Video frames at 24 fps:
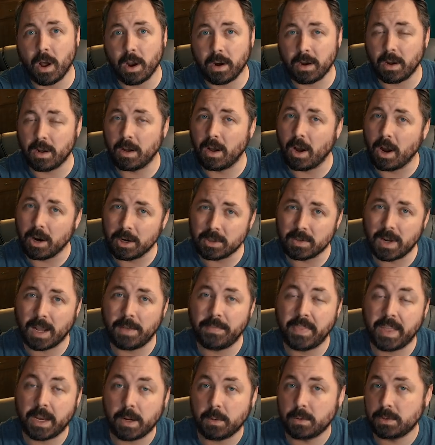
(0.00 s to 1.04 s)
on a hard
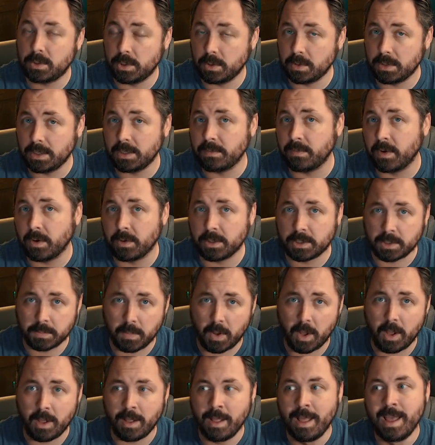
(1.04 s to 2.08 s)
drive that I was using very
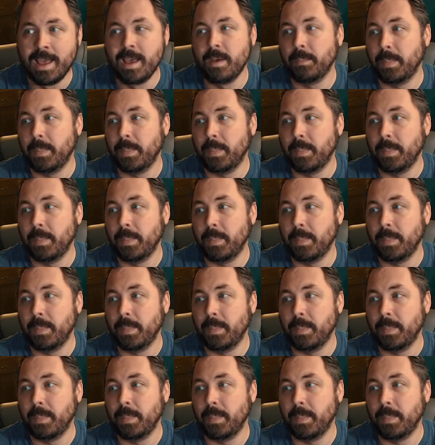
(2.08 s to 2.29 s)
small,